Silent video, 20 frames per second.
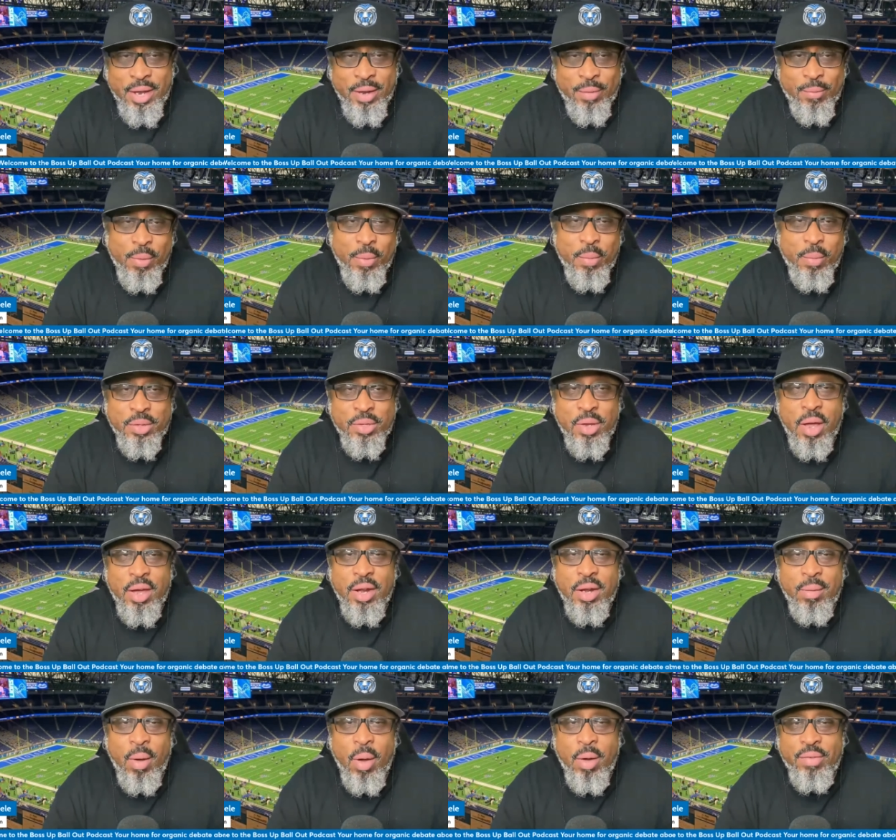And we were
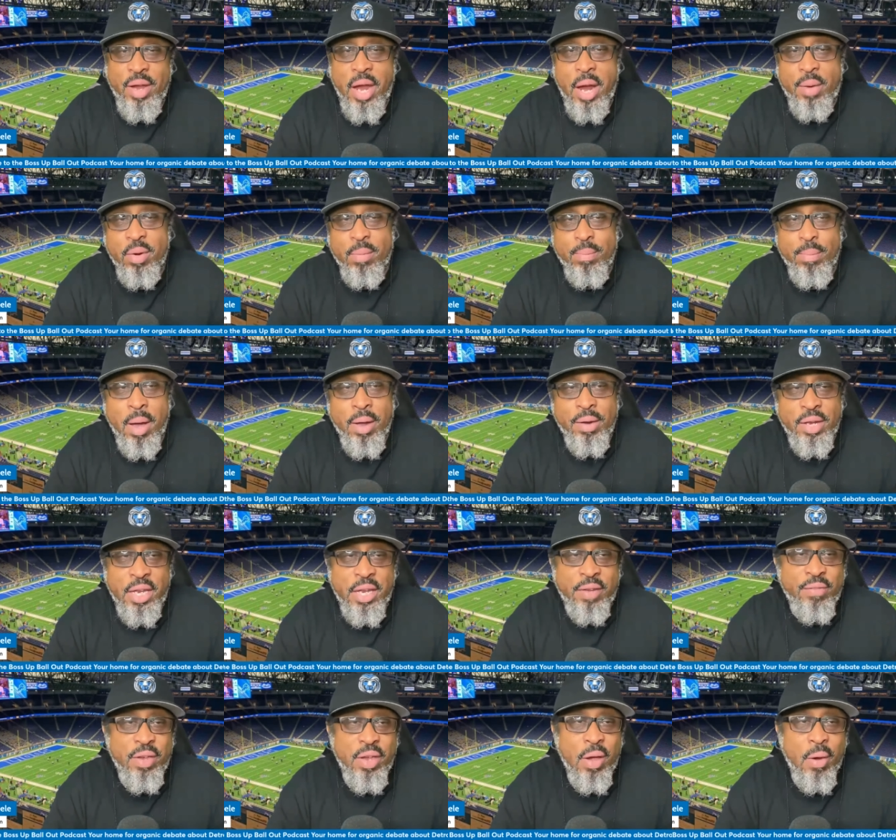talking off camera about
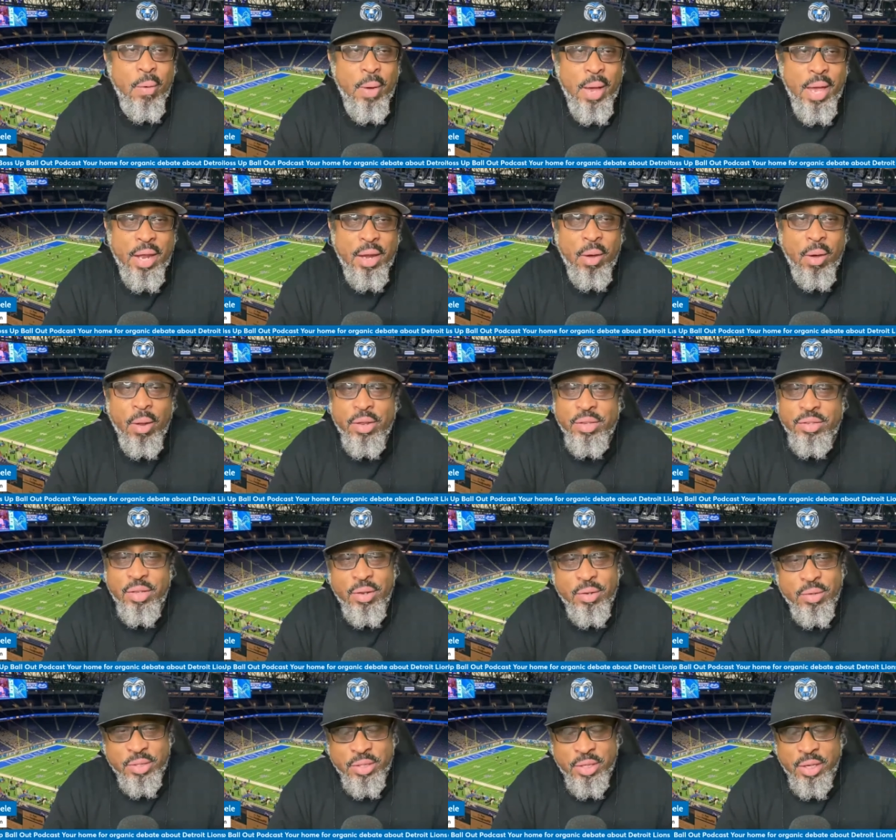DVOA and all this
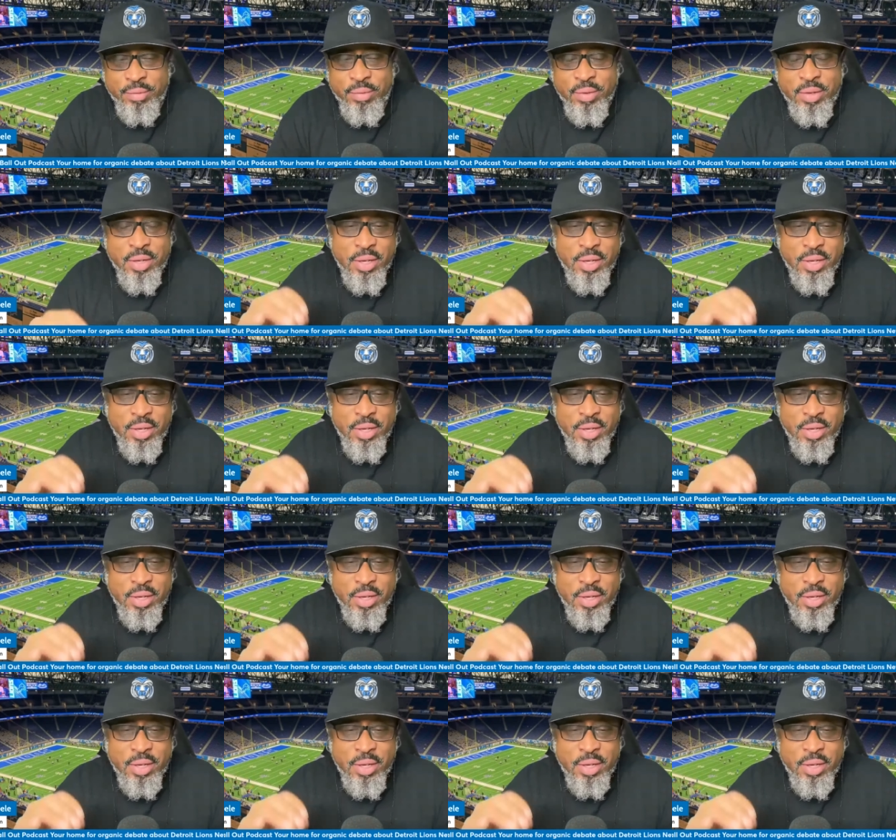other stuff.